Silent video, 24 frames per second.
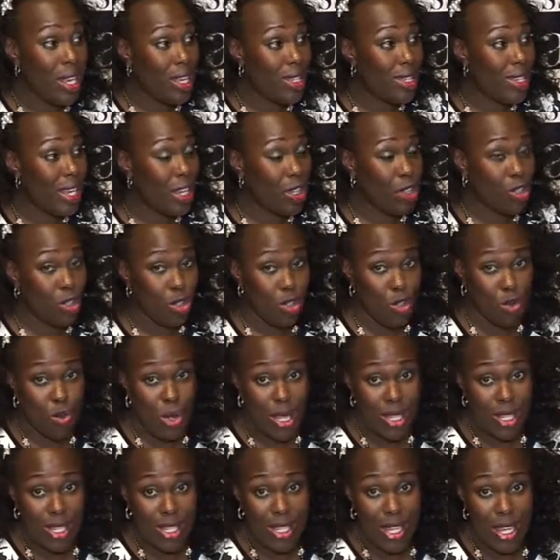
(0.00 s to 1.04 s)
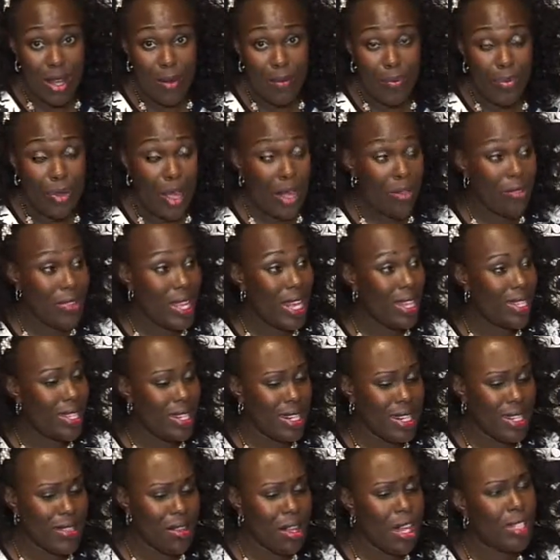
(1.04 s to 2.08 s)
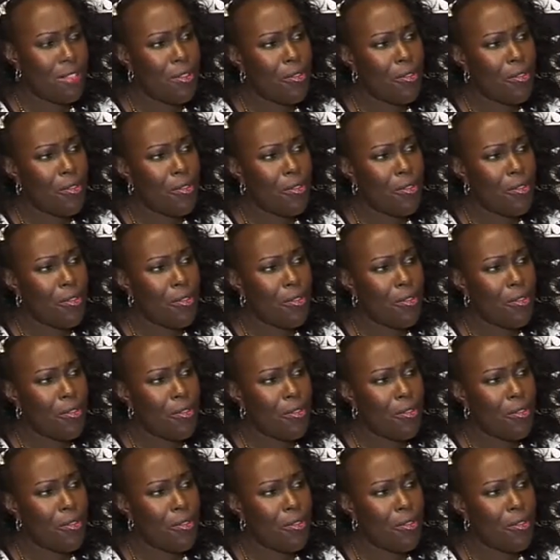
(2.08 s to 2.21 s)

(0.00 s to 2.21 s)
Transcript: a Section 20, and there's a